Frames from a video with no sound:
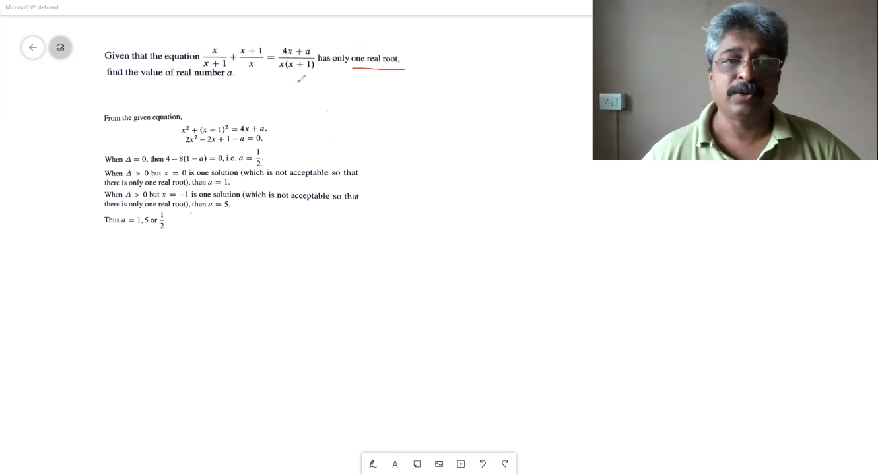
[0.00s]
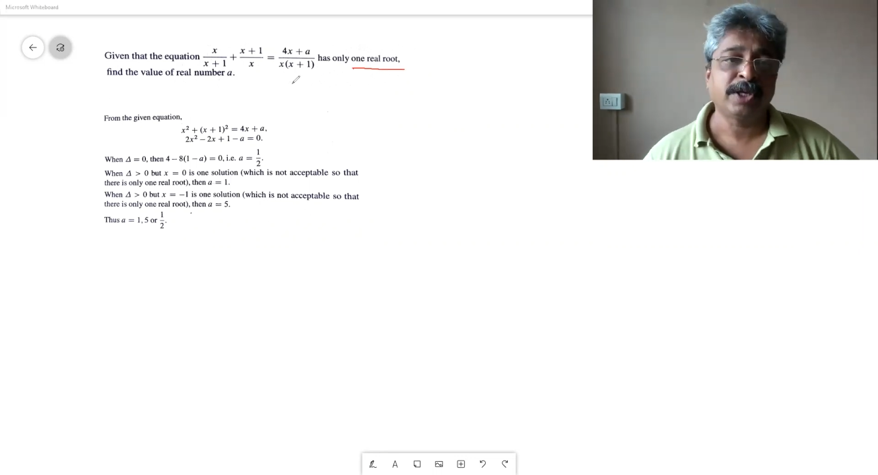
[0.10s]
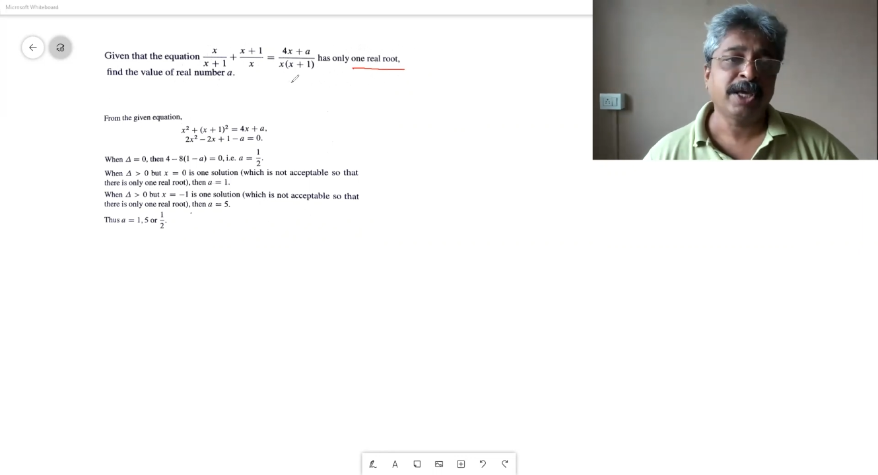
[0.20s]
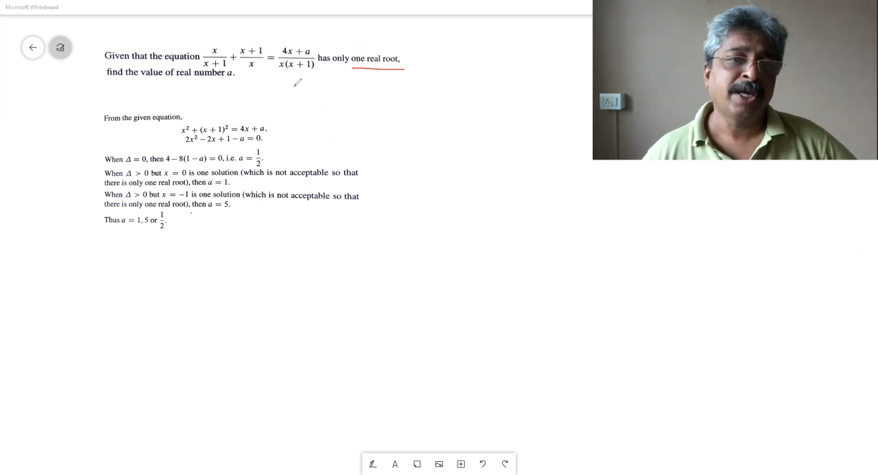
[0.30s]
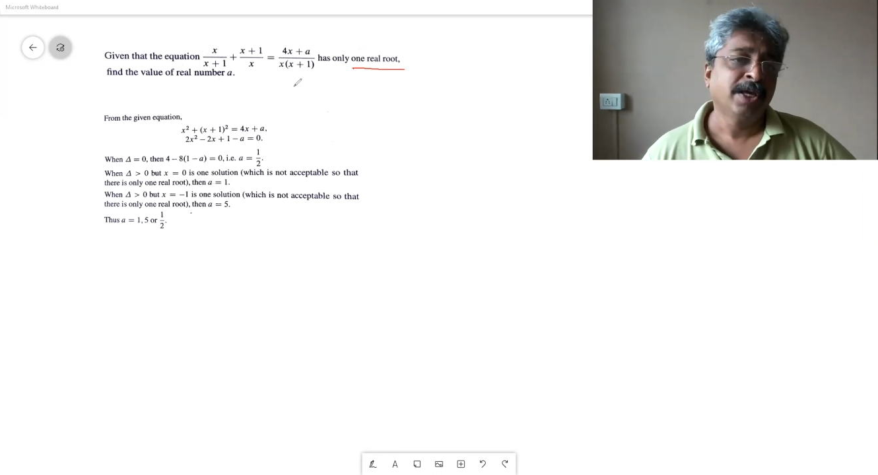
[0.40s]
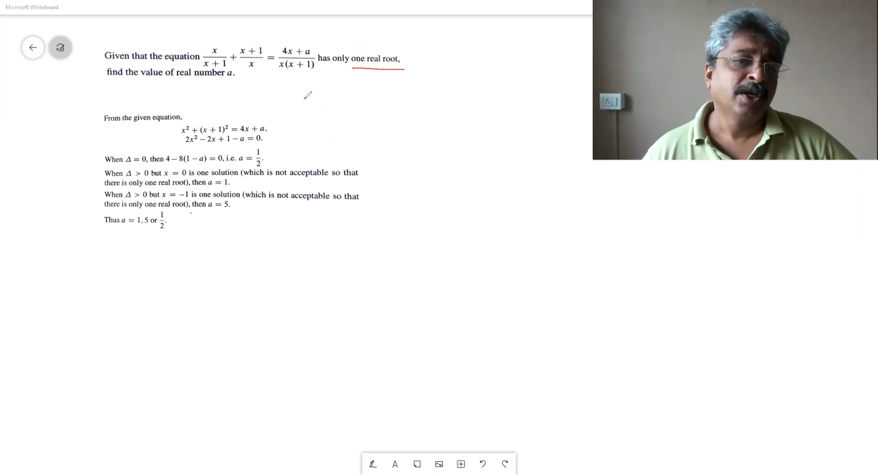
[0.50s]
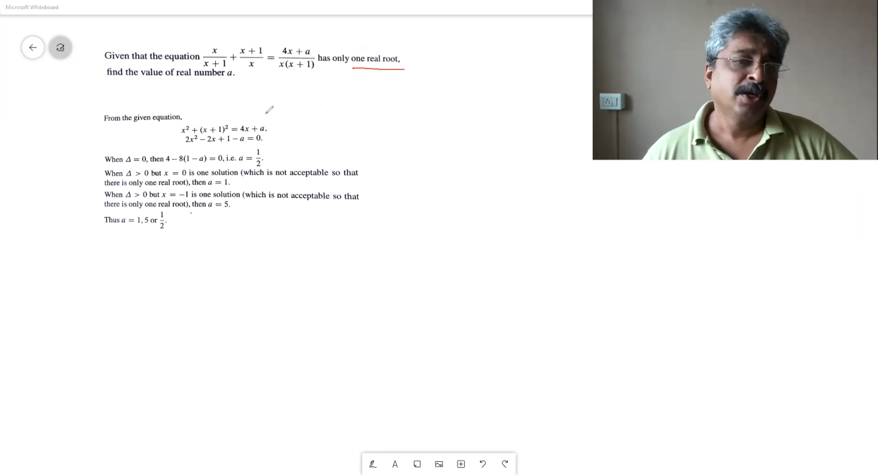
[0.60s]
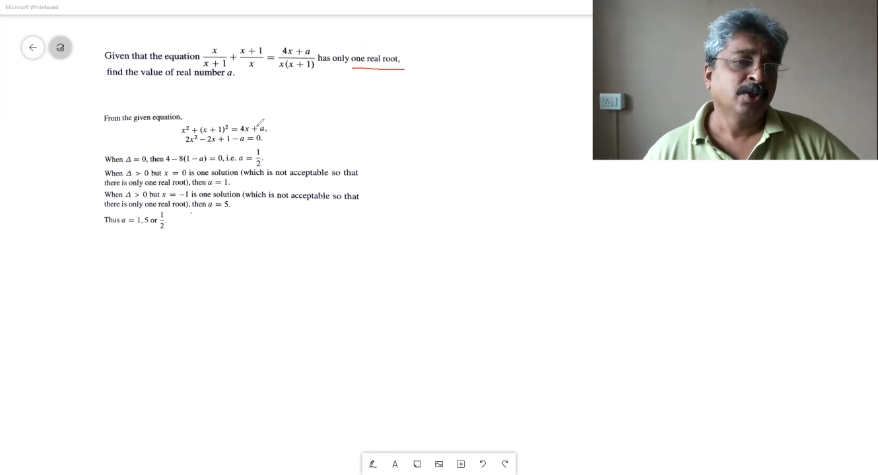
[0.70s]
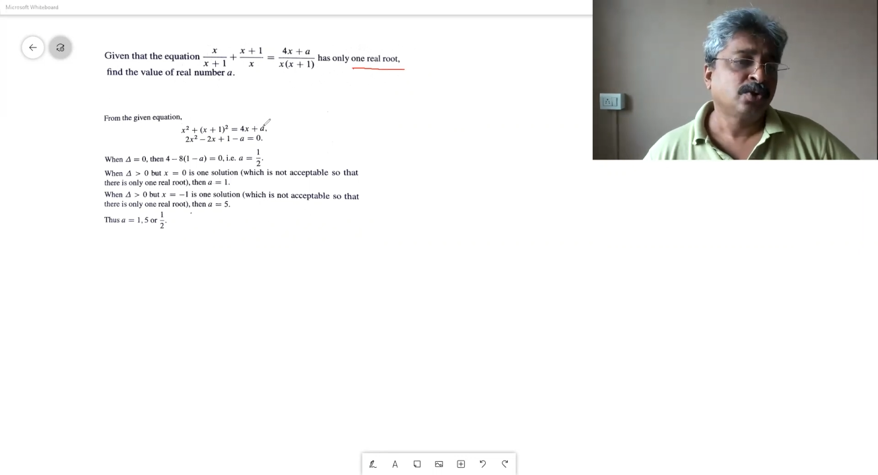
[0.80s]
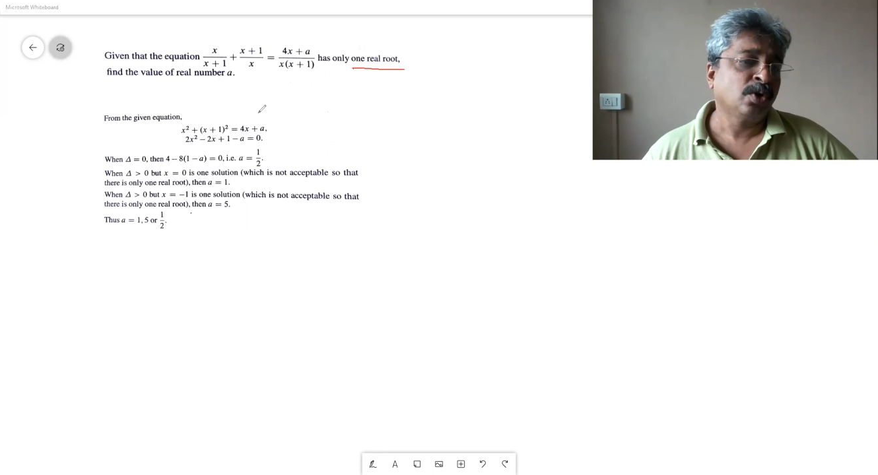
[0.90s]
Okay,
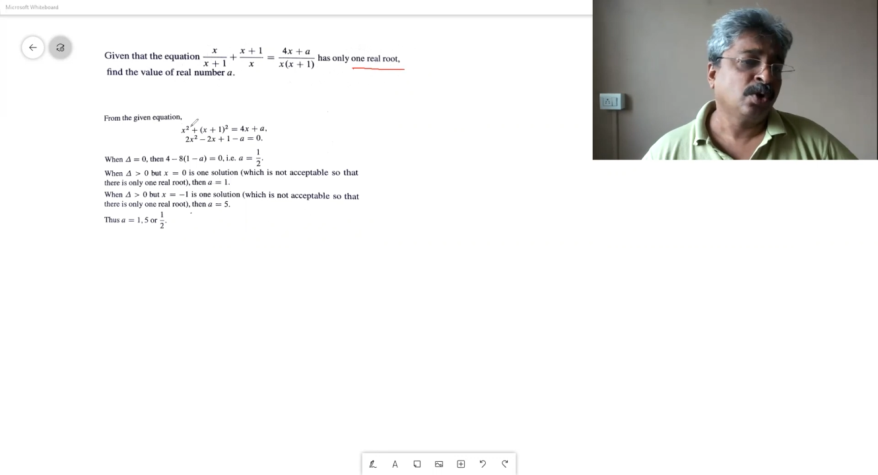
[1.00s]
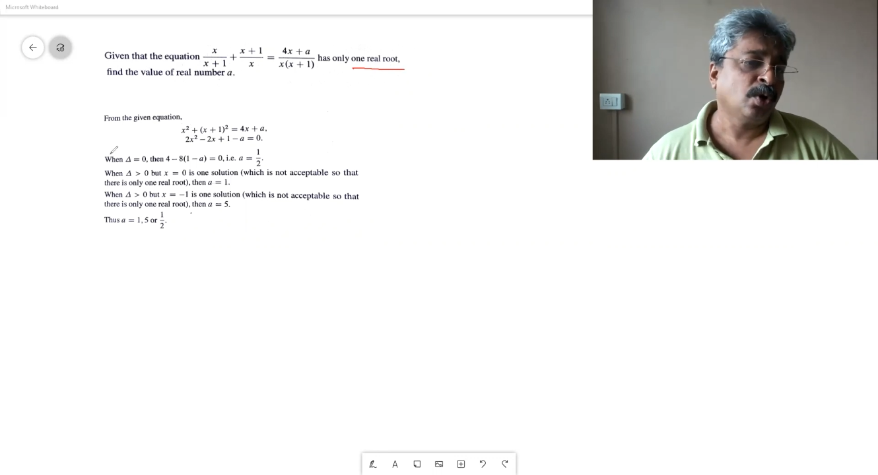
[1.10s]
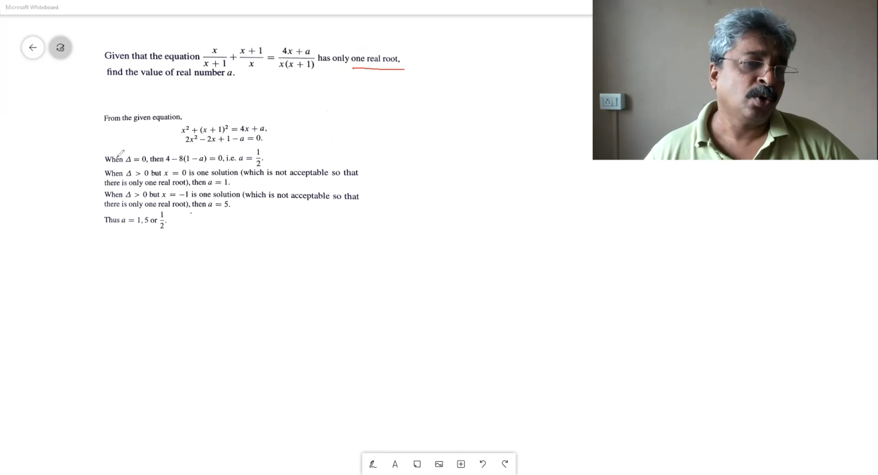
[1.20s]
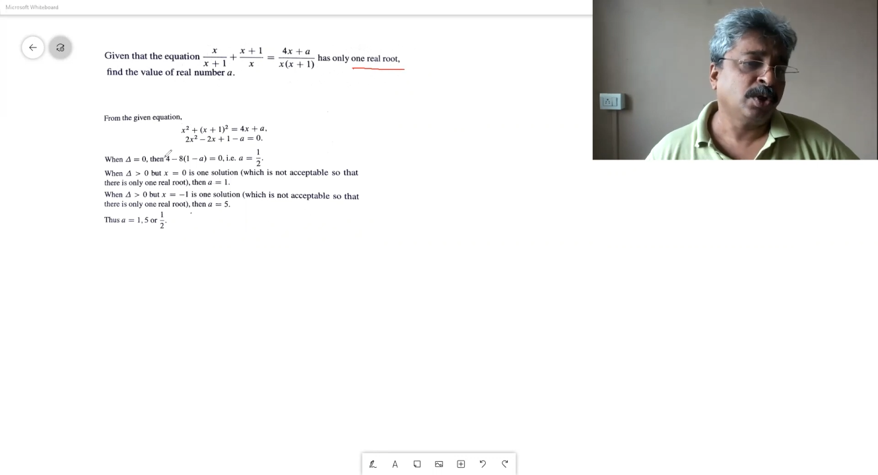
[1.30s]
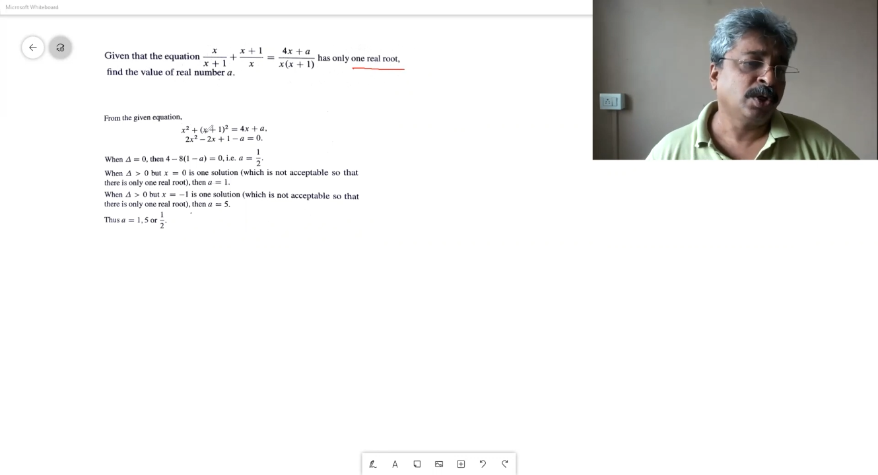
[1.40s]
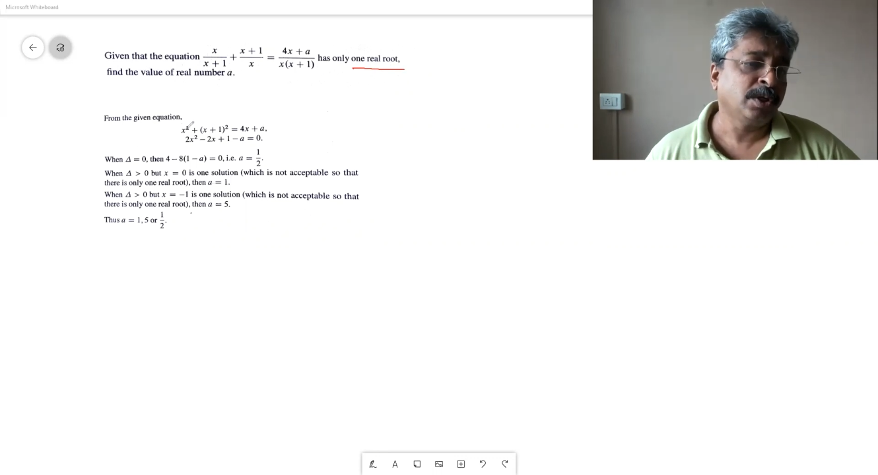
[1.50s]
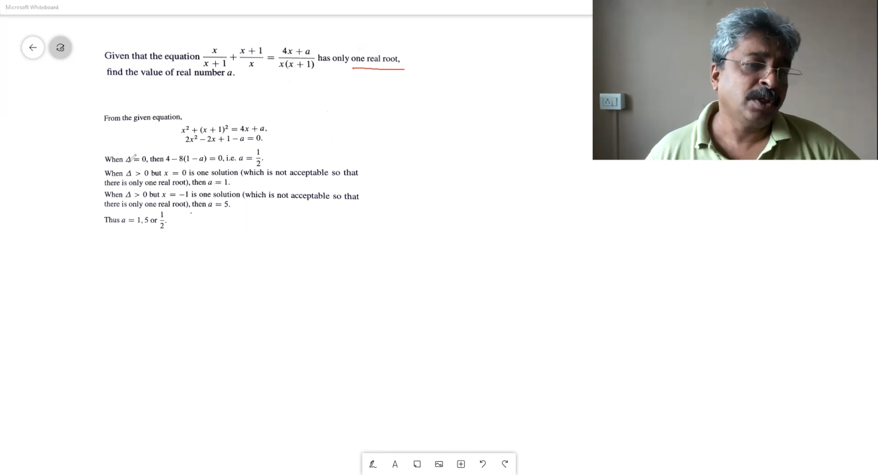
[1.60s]
so